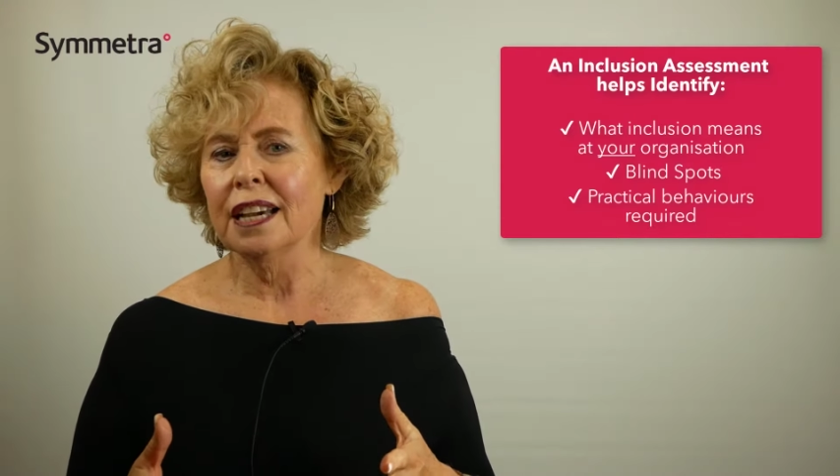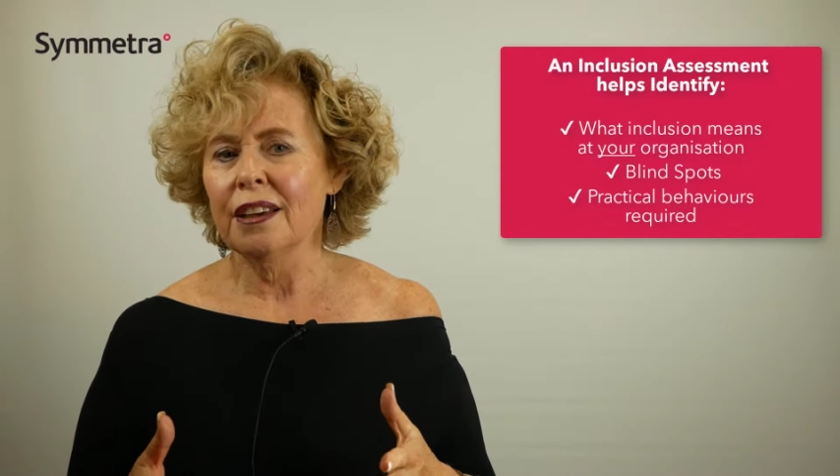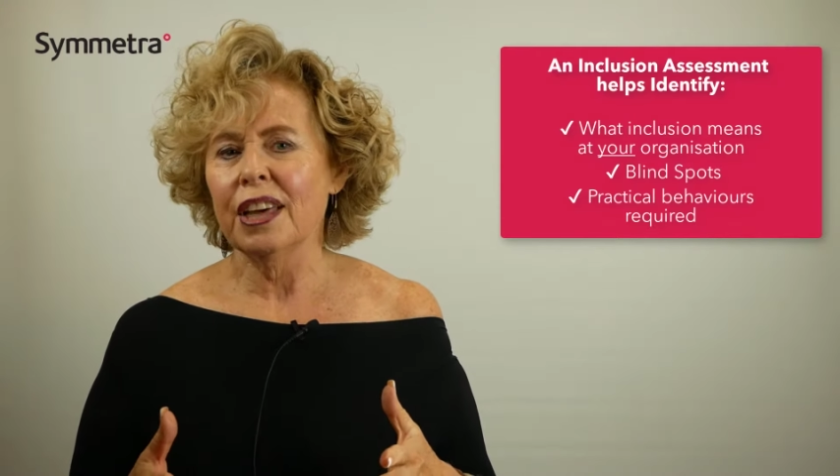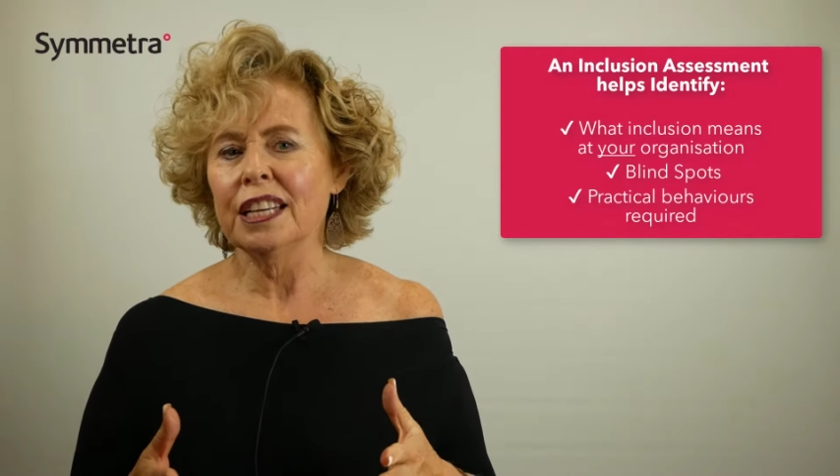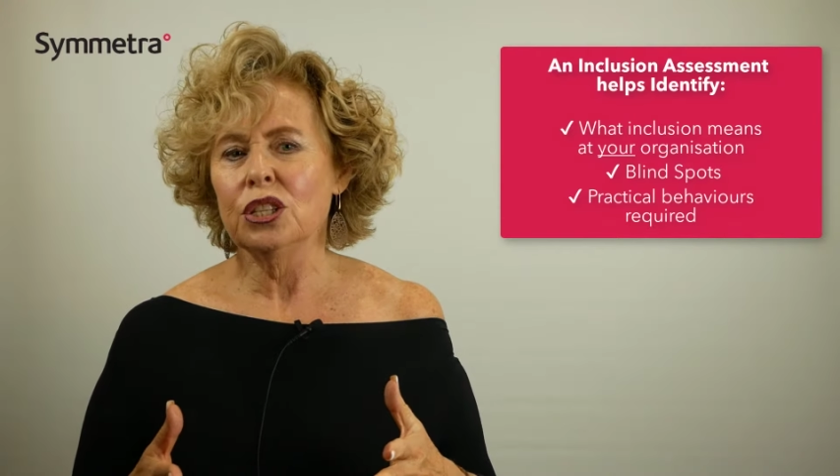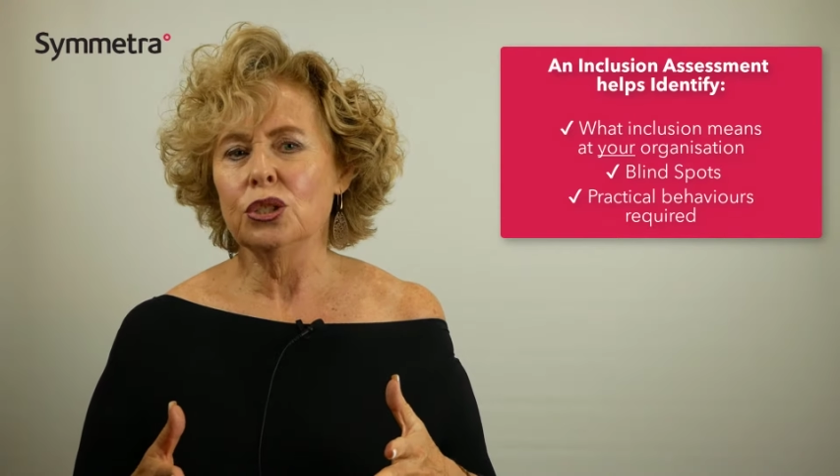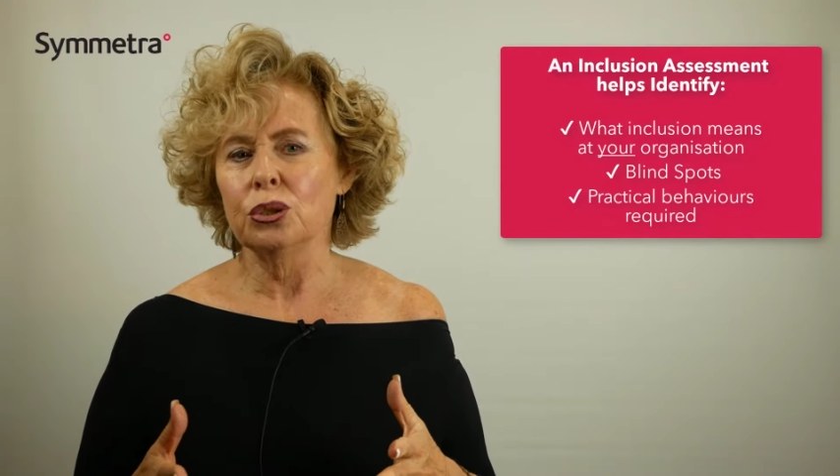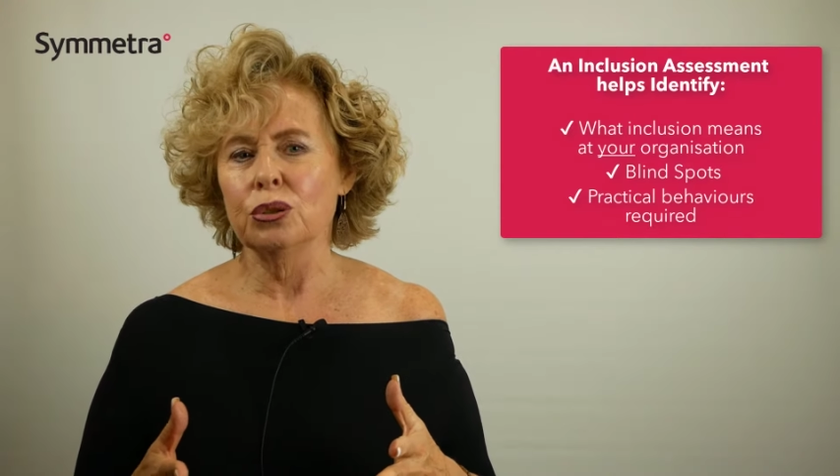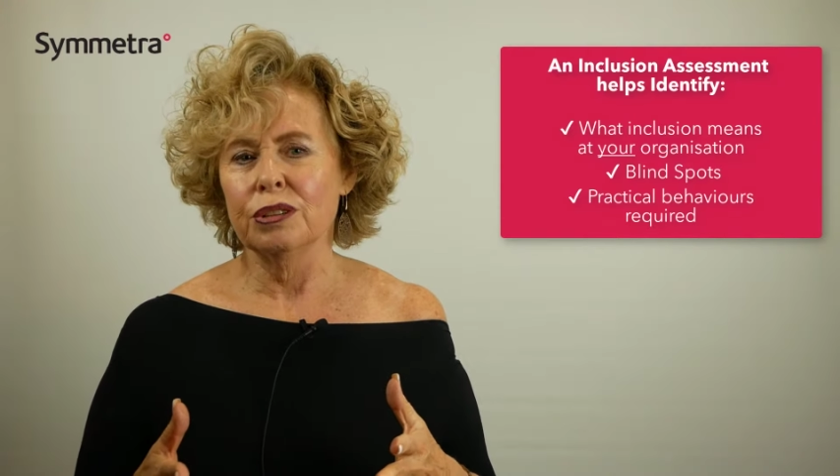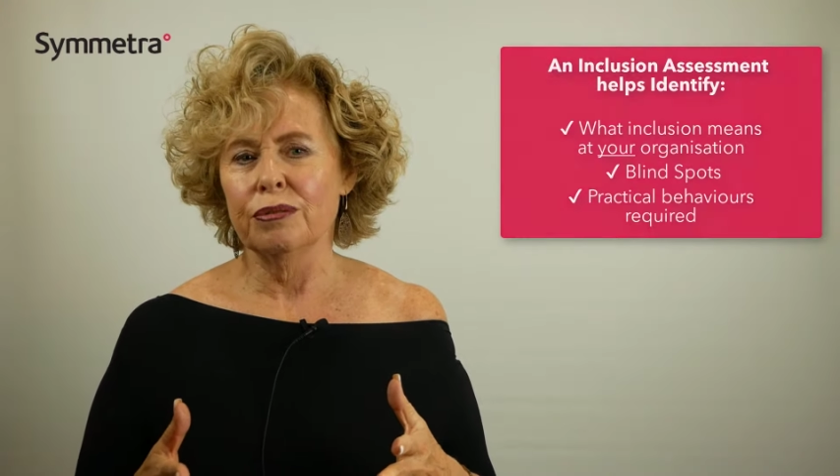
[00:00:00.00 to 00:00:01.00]
they need to
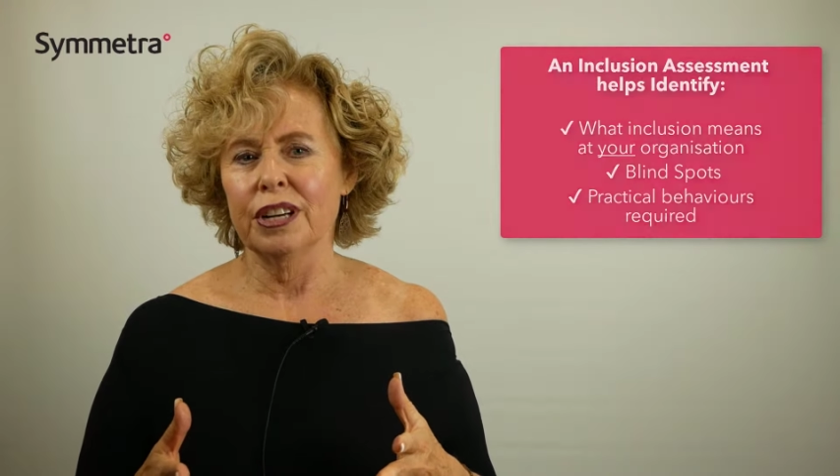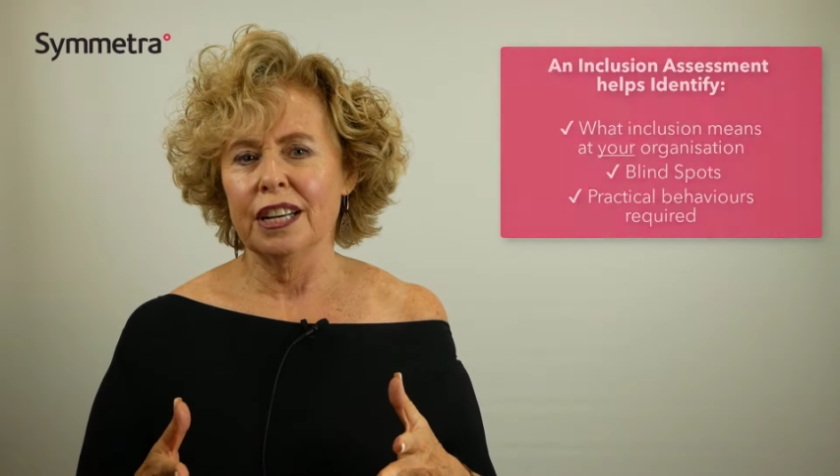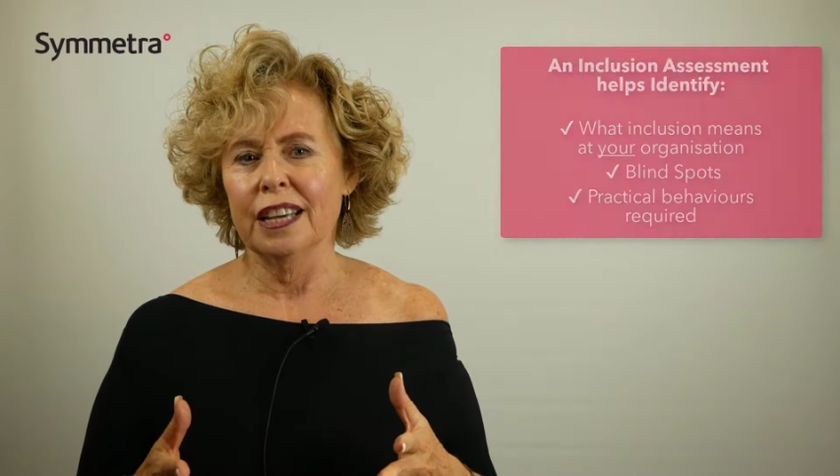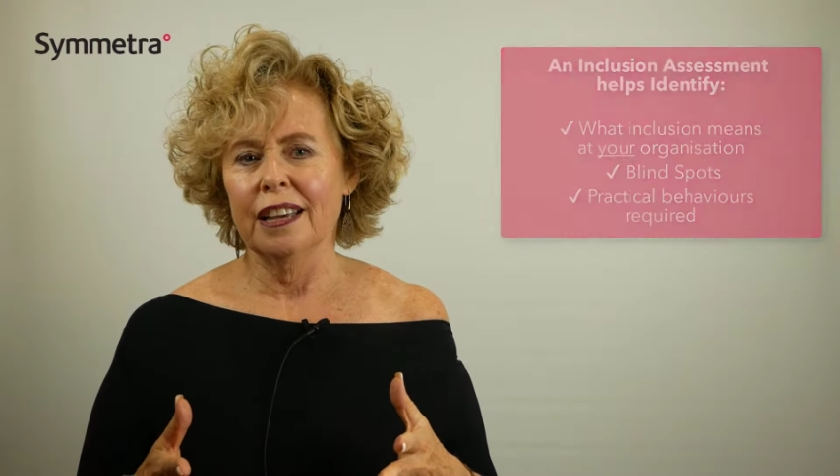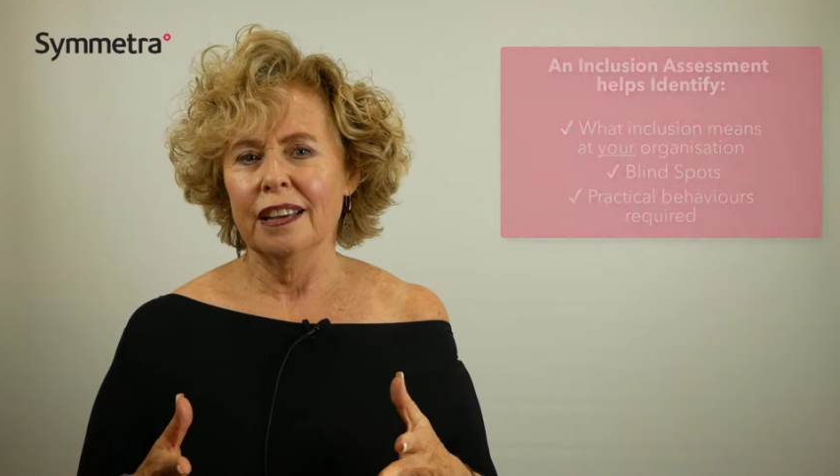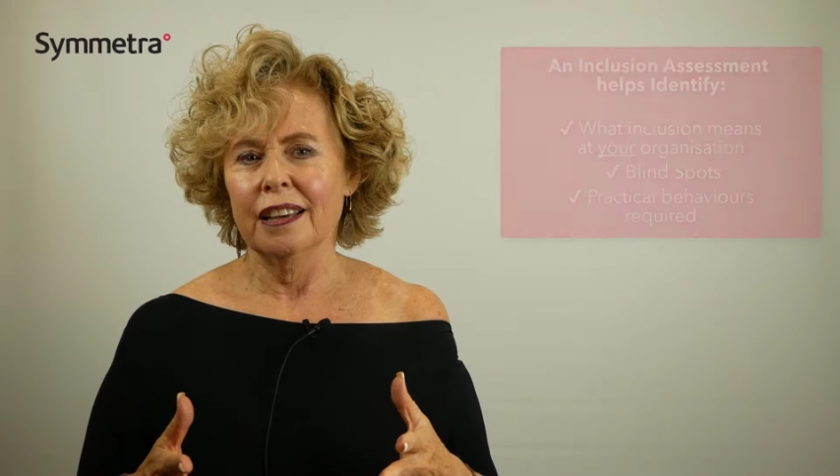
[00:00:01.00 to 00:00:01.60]
do differently.